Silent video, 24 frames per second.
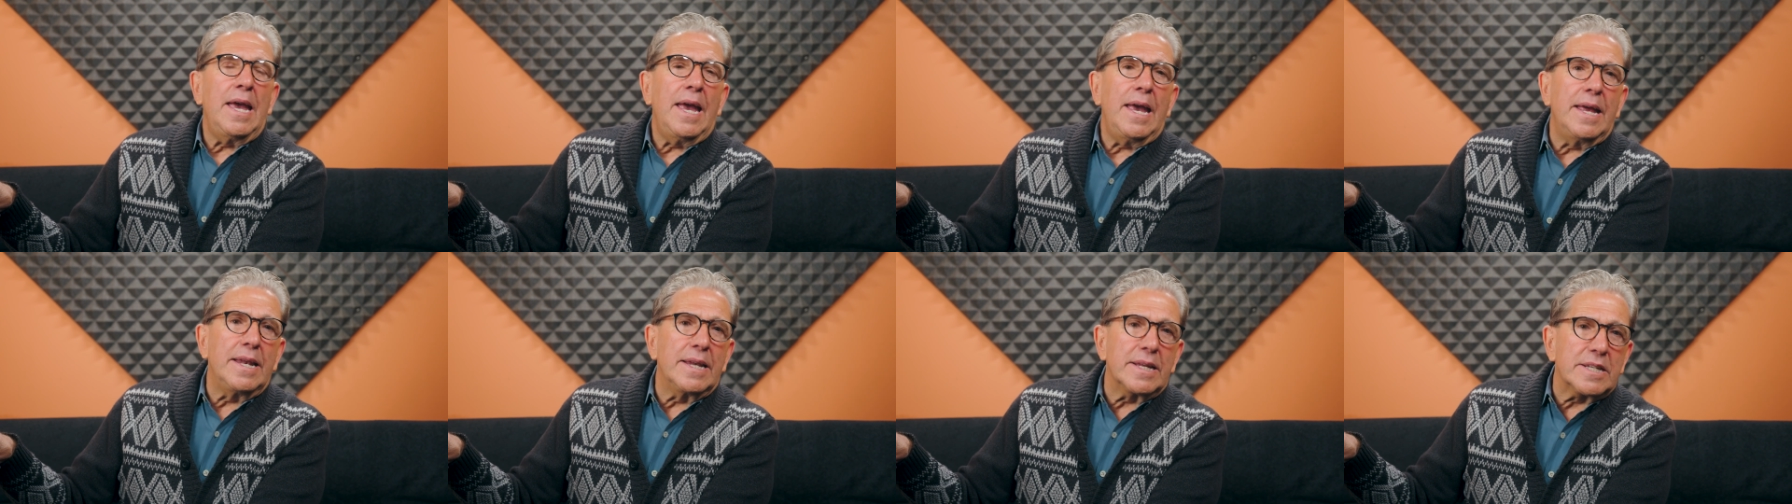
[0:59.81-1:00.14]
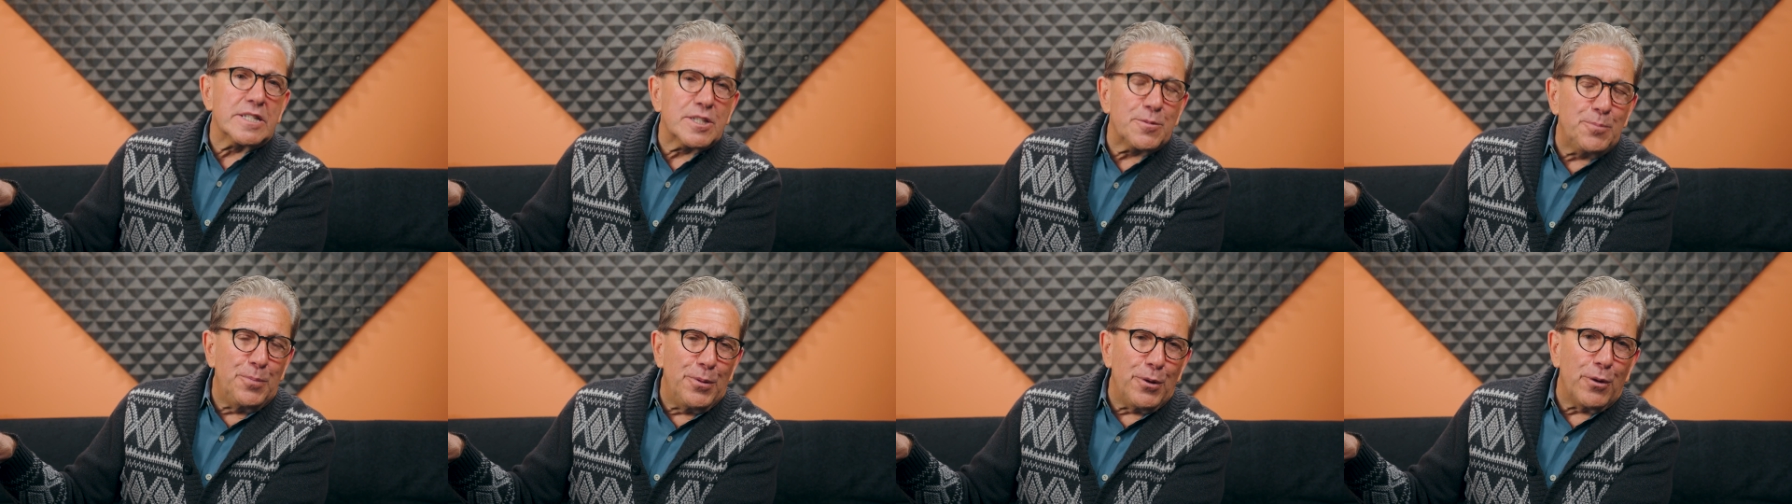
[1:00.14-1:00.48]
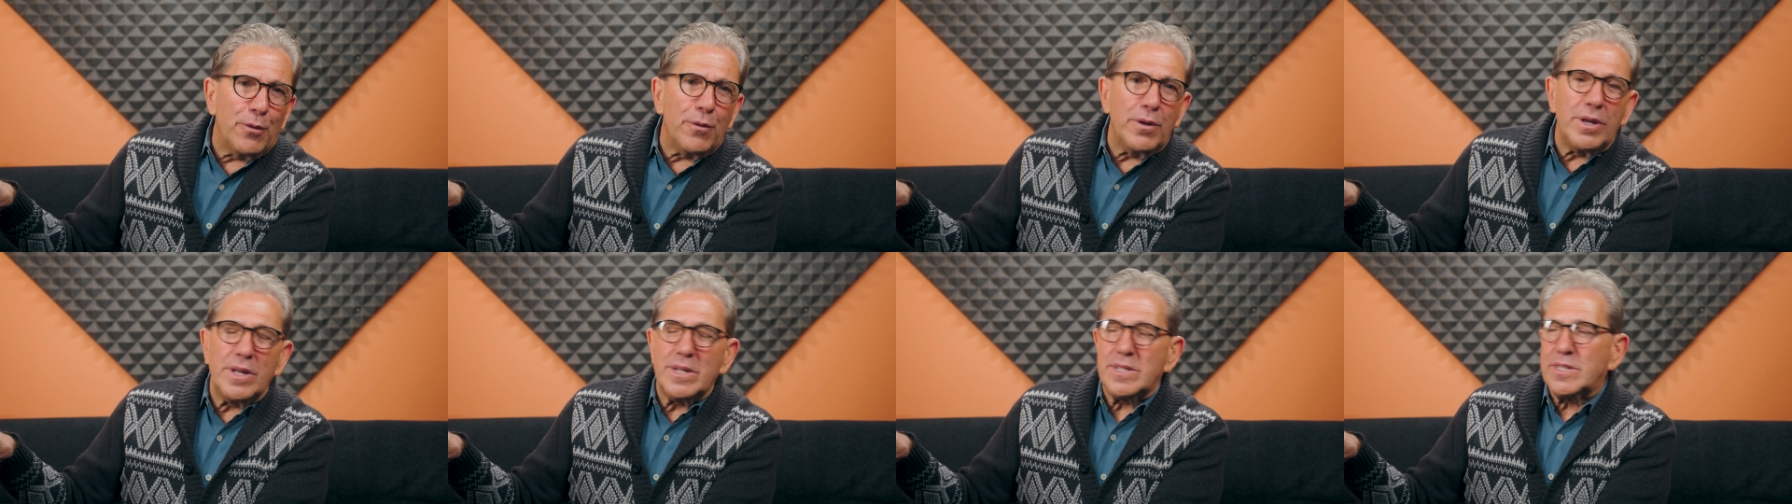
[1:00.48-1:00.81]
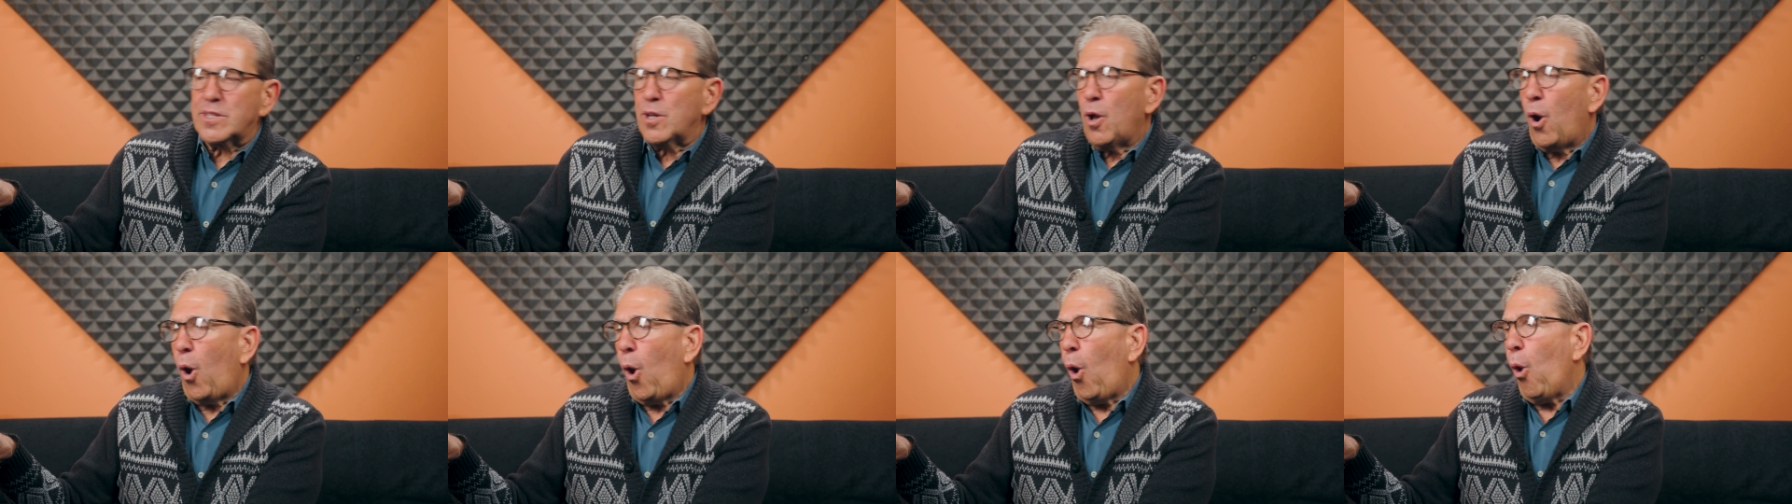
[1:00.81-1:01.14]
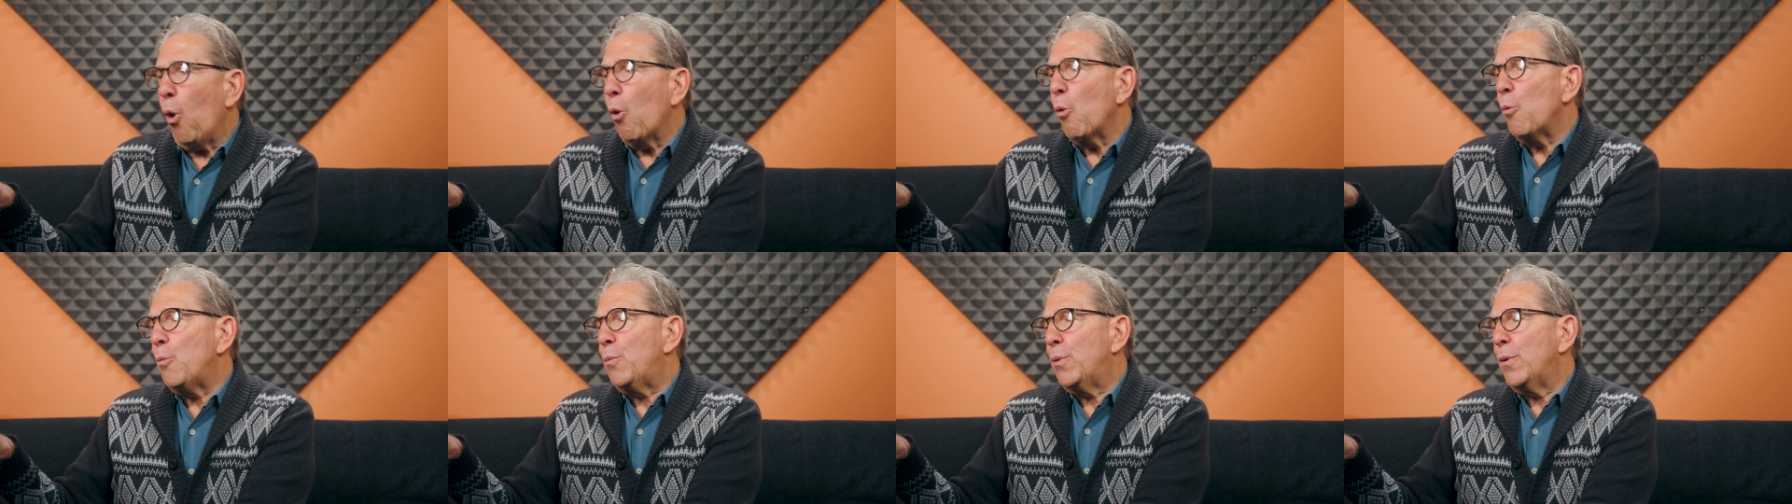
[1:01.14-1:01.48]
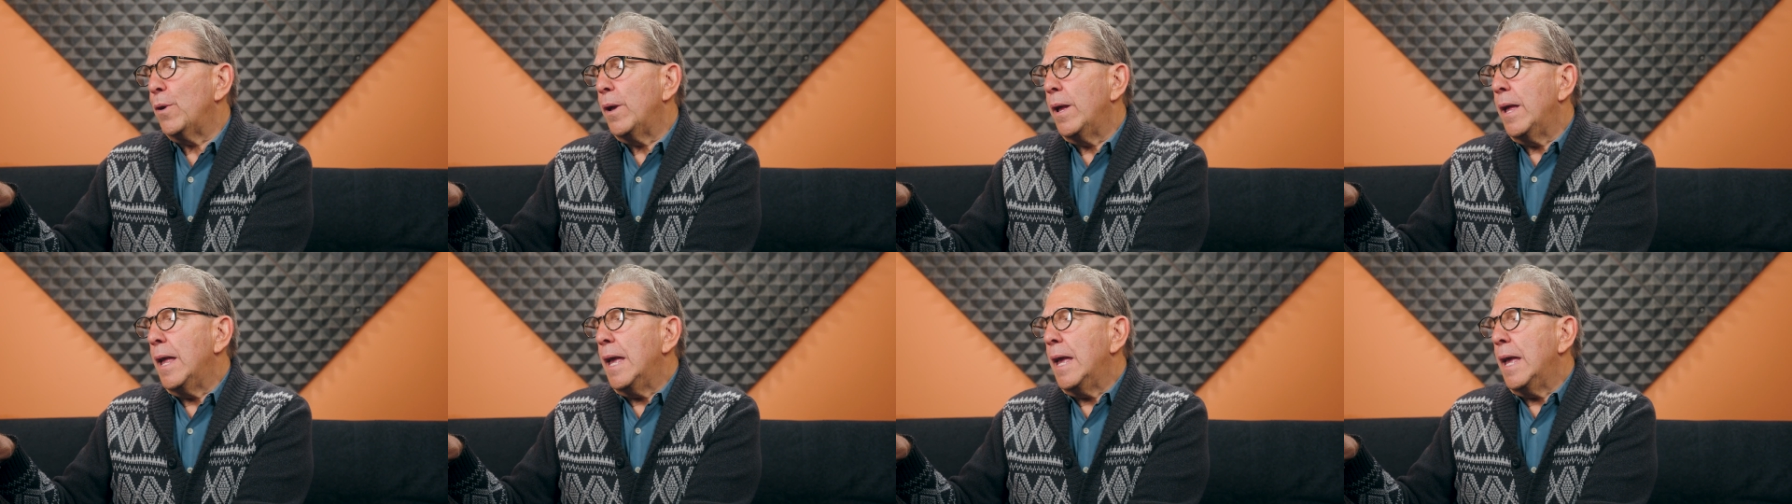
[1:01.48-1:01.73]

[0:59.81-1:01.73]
and experience hope.